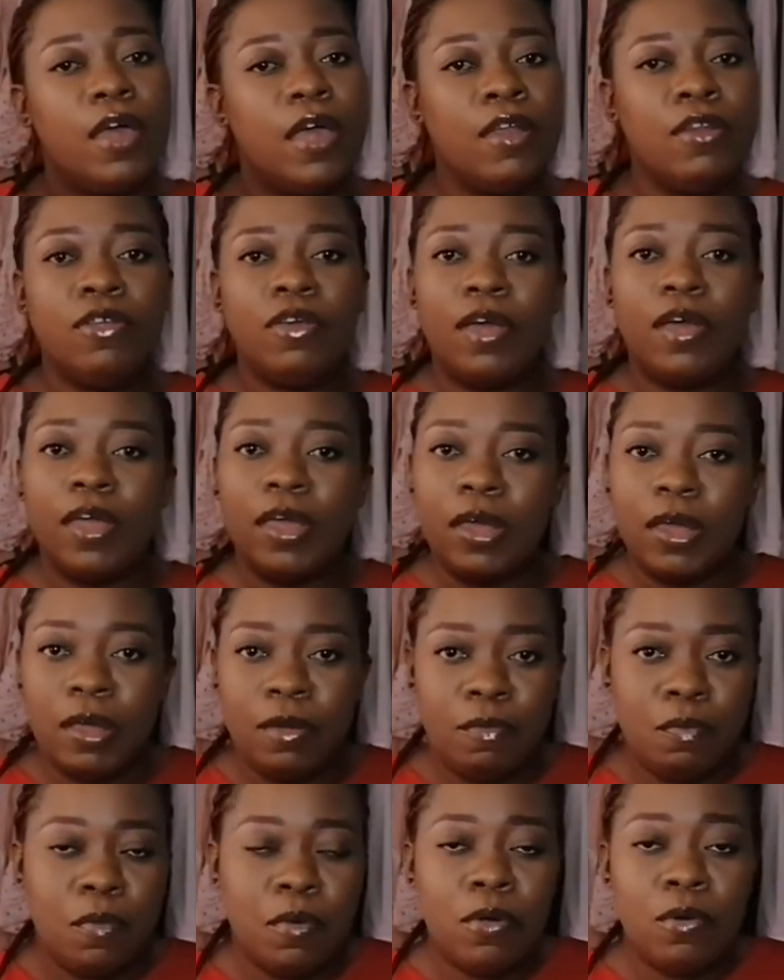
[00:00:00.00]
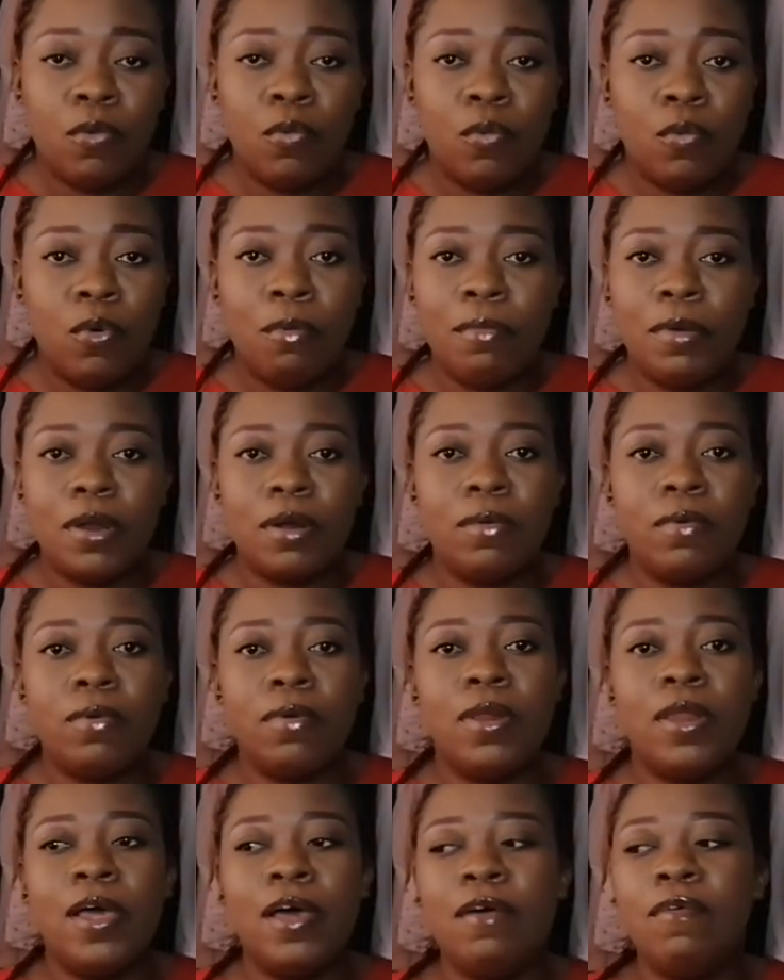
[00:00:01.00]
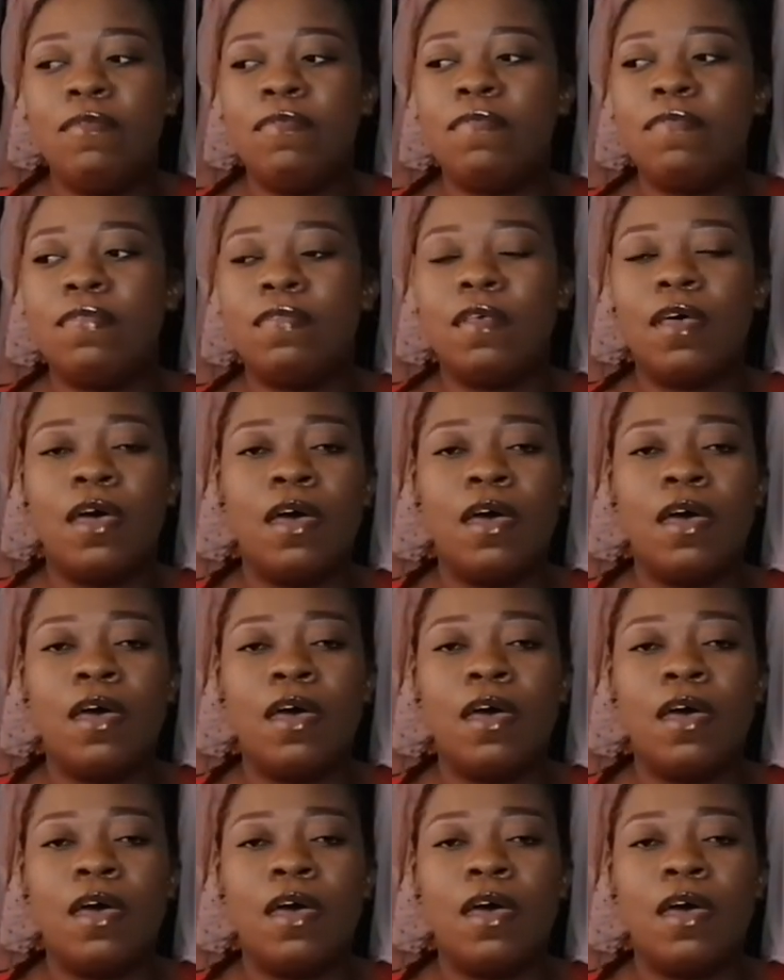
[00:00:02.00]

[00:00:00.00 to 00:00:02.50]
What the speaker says: and you're a woman who loves